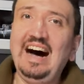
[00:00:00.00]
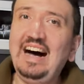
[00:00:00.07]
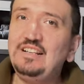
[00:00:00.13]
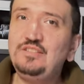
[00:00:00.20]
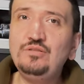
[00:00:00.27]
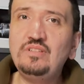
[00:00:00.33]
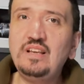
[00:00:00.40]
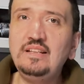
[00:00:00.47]

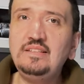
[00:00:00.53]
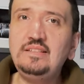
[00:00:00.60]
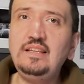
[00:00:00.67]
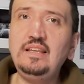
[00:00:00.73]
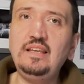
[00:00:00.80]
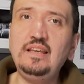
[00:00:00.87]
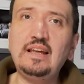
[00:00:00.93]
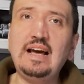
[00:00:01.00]
As you can
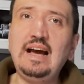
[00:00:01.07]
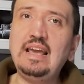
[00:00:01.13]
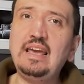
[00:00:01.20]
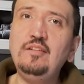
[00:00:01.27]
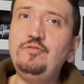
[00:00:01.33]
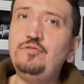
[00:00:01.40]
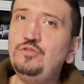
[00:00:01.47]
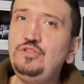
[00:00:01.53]
see here, I
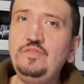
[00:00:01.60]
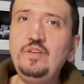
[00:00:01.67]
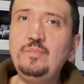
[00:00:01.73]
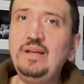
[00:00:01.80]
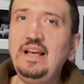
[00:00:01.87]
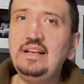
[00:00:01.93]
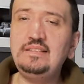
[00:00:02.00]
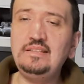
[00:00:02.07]
have
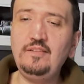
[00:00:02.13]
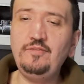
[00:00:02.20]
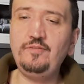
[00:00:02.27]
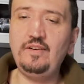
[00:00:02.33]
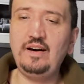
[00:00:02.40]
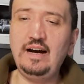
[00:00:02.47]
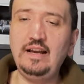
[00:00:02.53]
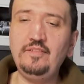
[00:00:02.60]
Fujifilm
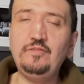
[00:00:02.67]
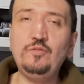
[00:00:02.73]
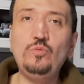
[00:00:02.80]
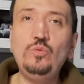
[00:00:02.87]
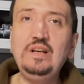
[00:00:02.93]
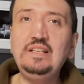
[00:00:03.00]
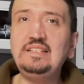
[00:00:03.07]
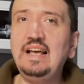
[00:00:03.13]
X-T5
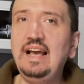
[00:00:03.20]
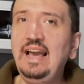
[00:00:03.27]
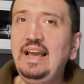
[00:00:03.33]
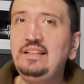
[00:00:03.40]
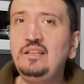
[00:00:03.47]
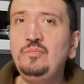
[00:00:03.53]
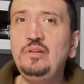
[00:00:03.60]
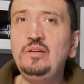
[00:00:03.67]
with
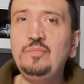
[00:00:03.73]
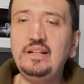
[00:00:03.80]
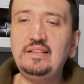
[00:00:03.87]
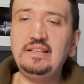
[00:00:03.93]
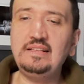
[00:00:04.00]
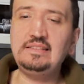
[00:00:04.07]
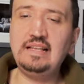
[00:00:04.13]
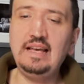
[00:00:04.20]

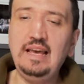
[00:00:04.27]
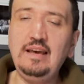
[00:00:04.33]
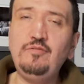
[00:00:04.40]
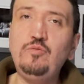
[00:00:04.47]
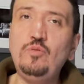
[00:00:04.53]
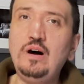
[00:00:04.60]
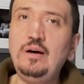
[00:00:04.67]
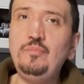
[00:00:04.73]
80mm
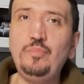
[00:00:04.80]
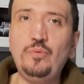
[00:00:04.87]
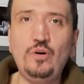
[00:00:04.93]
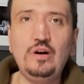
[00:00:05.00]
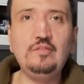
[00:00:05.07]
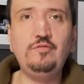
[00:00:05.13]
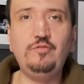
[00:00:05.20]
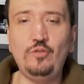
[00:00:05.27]

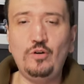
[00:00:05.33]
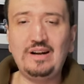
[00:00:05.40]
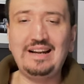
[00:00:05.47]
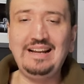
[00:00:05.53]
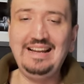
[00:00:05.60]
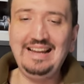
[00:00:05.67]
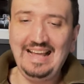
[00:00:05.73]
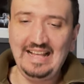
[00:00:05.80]
f1.4
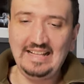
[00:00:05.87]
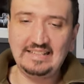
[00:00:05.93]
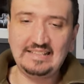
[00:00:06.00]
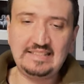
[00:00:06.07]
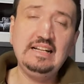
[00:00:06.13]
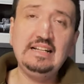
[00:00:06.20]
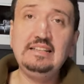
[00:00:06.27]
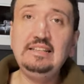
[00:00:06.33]

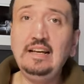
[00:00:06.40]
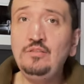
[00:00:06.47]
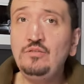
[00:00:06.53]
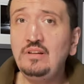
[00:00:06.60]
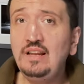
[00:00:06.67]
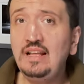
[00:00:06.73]
lens. The new